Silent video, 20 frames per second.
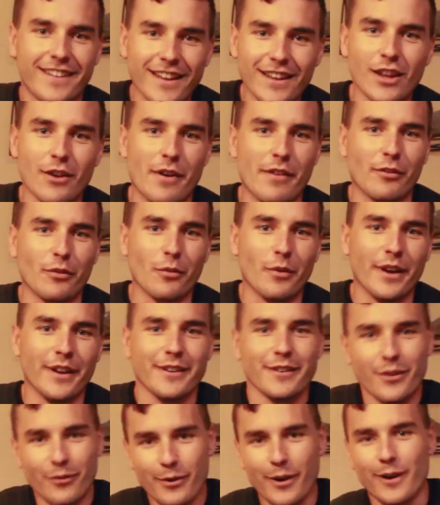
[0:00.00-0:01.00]
Hello
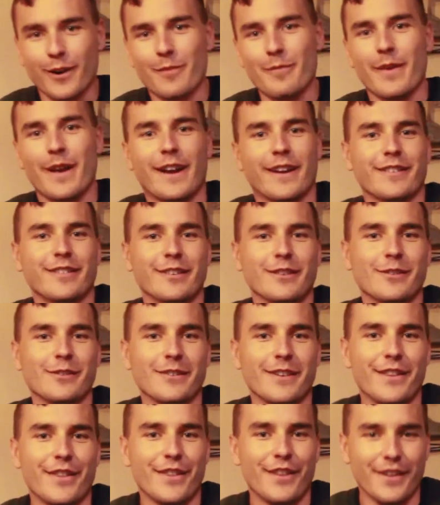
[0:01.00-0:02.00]
everyone, welcome back
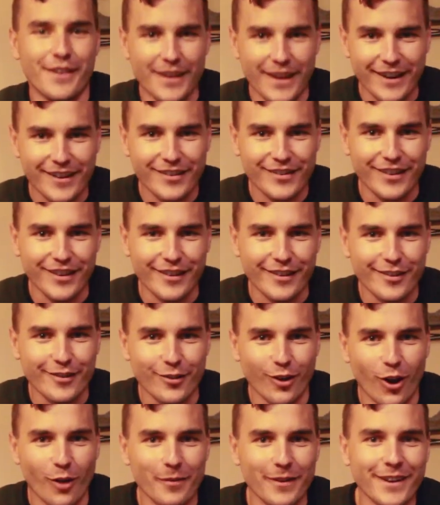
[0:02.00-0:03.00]
to the next
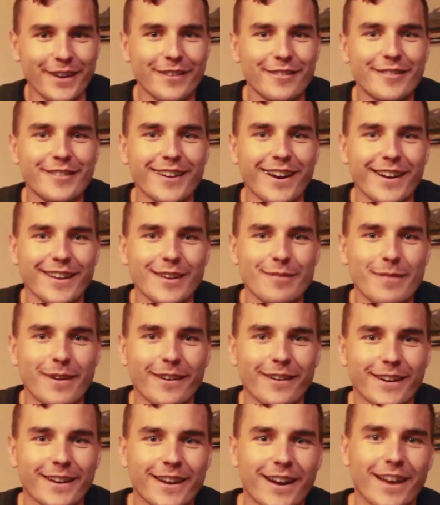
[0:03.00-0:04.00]
installment of Johnny
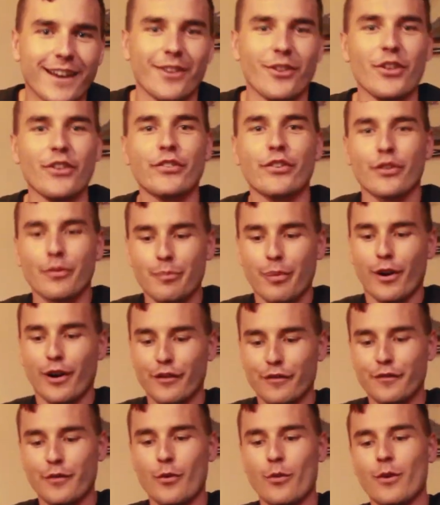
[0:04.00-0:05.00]
Americano. This is
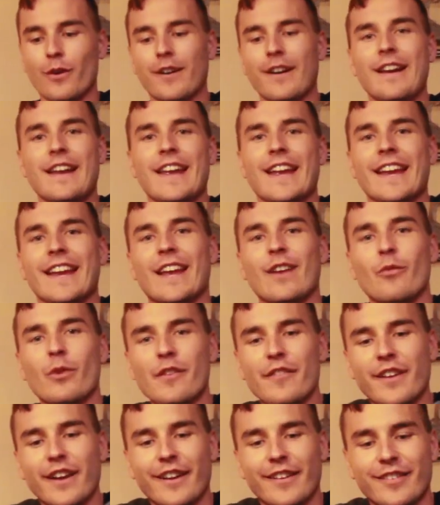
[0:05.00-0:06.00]
part 4 and
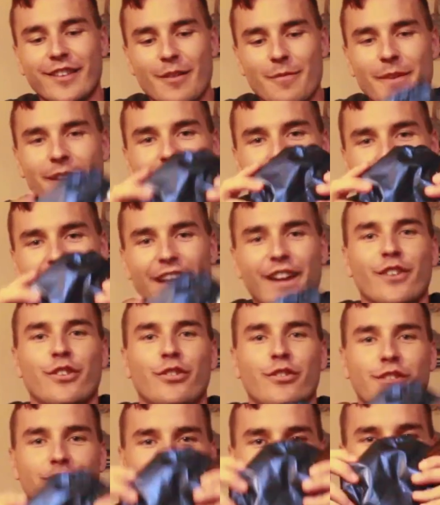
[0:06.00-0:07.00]
we've got something
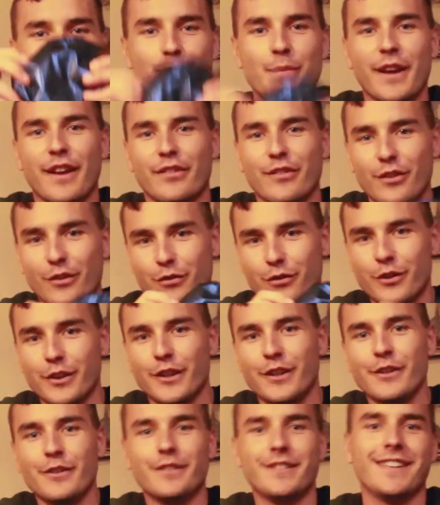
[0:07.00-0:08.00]
extra special for
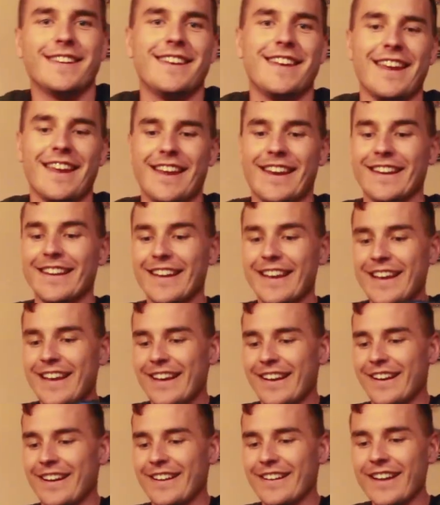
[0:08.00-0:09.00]
you today.
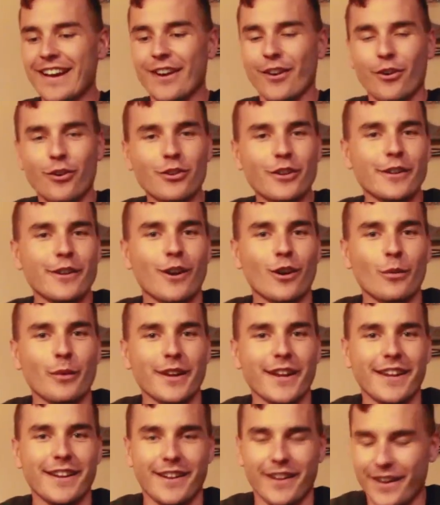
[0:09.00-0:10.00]
Not only are
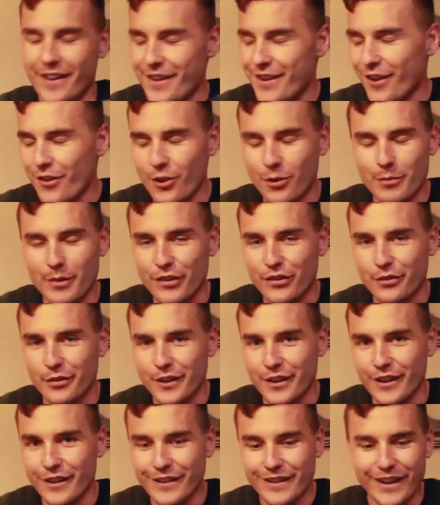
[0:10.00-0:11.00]
we in another
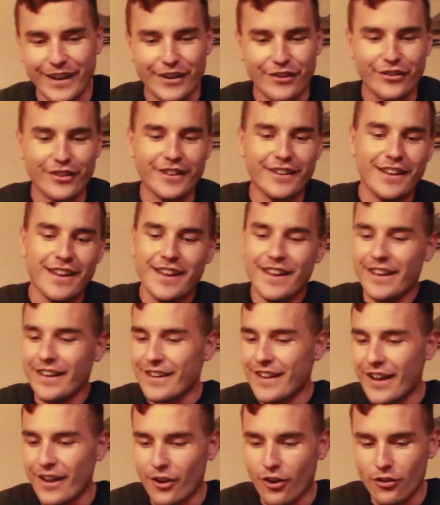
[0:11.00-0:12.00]
mystery location,
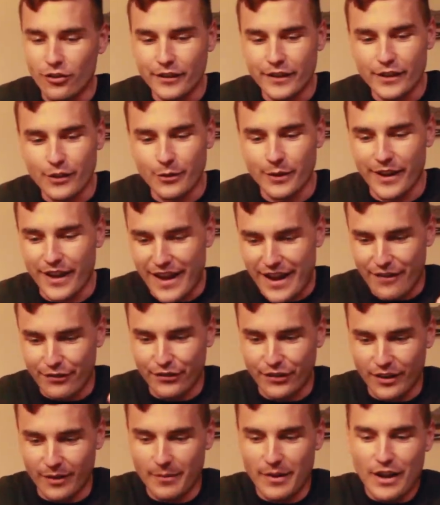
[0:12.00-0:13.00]
not only do we have
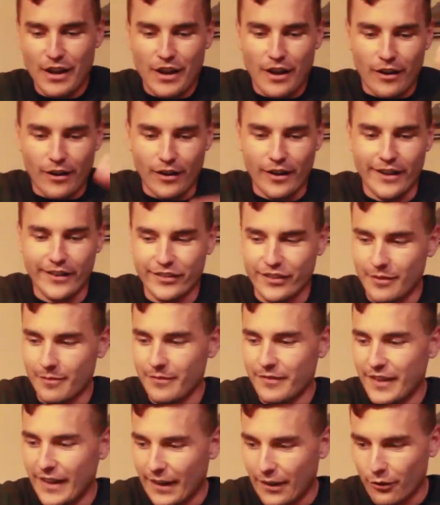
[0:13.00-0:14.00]
some
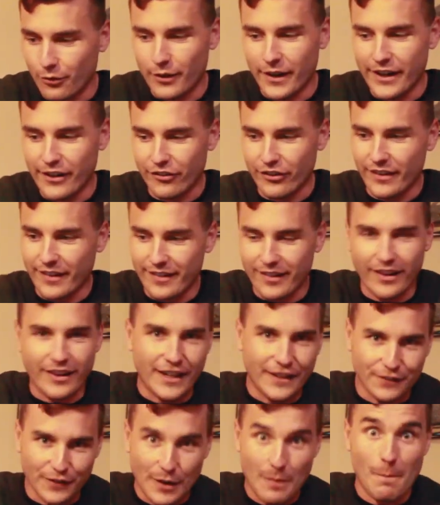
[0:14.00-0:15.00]
awesome decorations, a
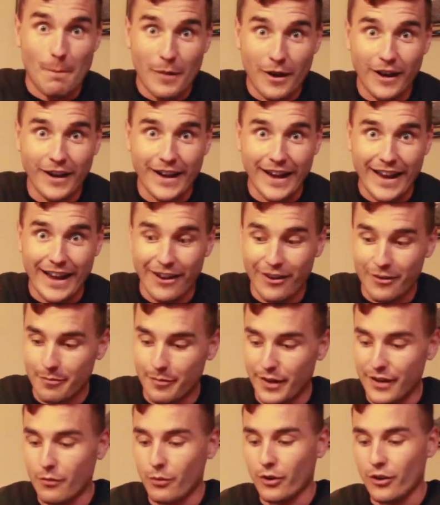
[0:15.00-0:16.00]
different mug
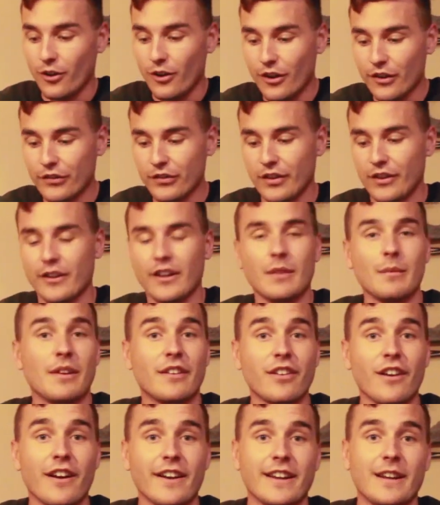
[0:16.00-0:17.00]
out, but we're also going to
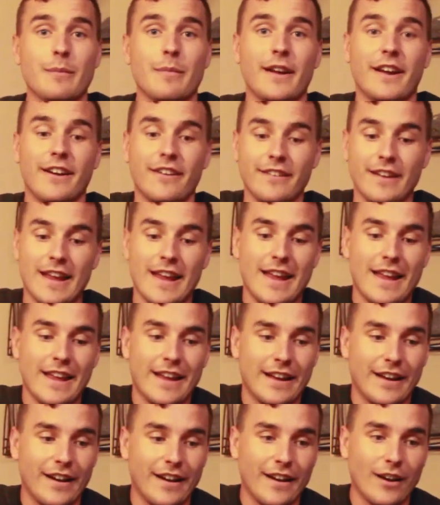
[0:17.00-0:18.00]
be talking about
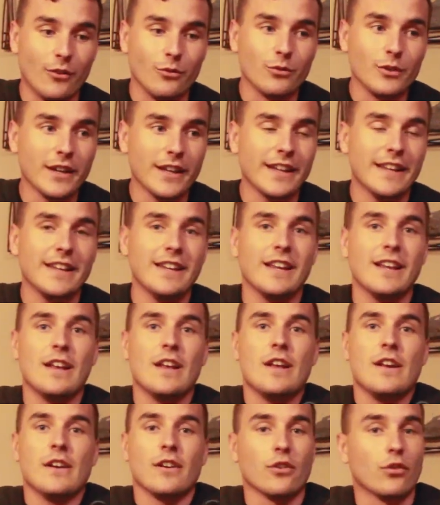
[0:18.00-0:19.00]
a really
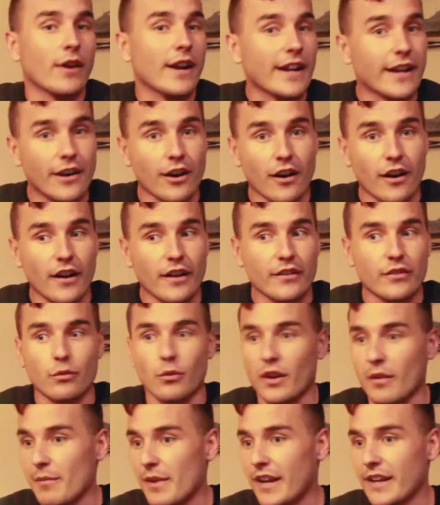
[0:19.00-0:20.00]
great cause,
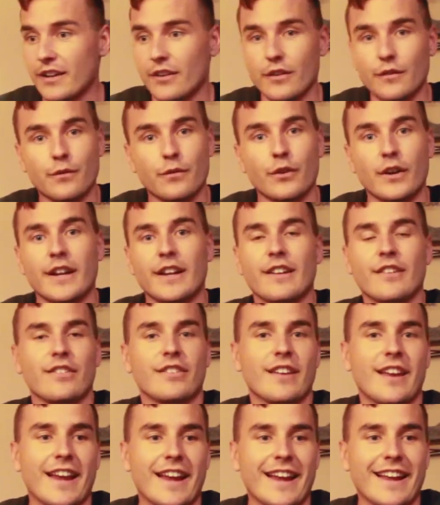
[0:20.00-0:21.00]
one of my good
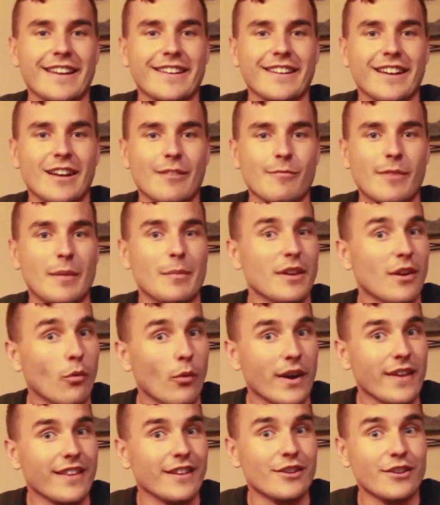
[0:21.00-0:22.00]
friends, and maybe a
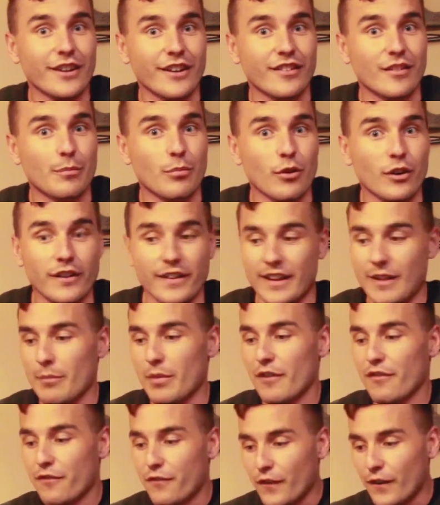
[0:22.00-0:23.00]
way that you can support them.
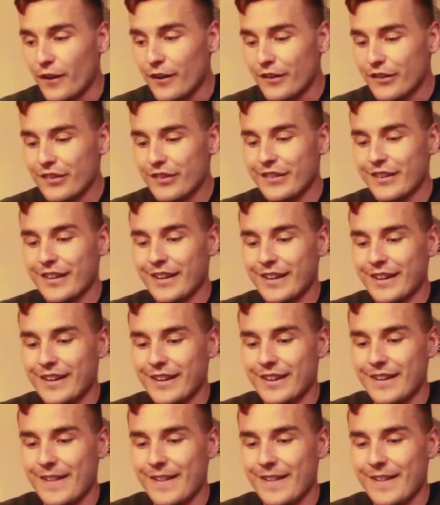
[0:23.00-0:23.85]
But first,